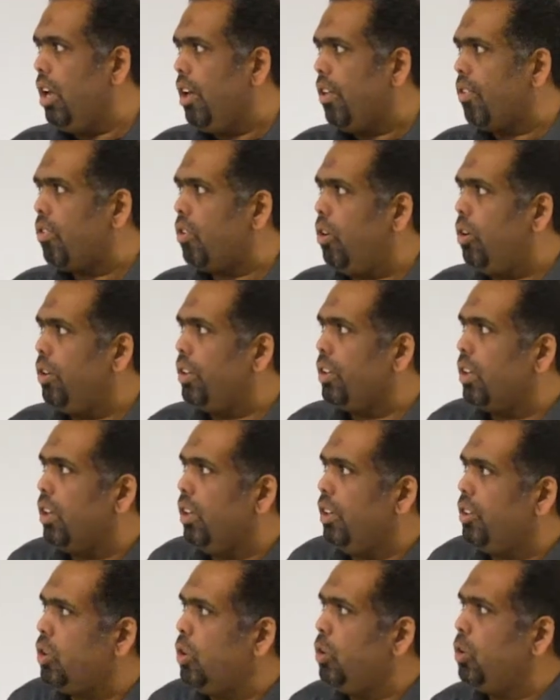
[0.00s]
So
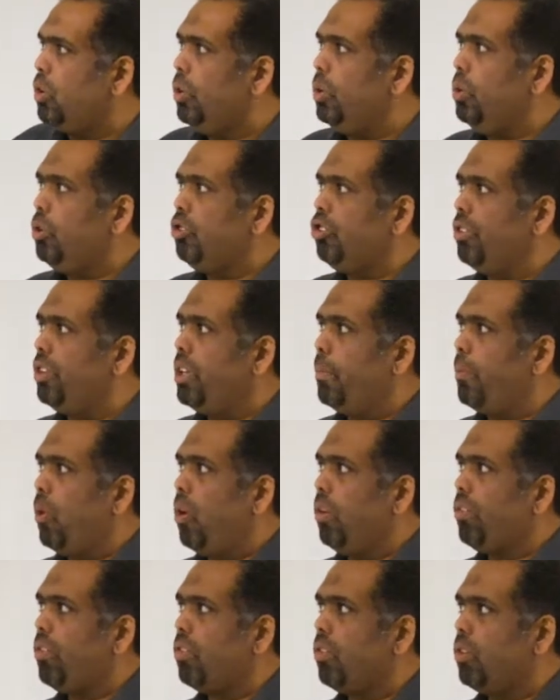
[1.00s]
in conclusion, the
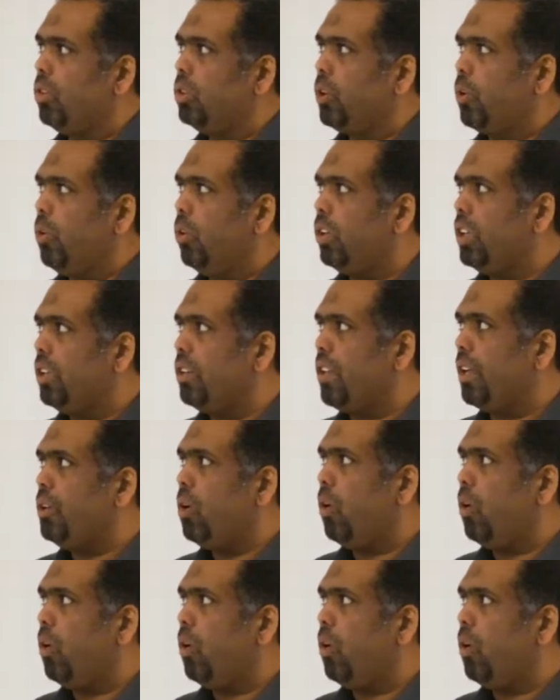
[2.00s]
process controlling the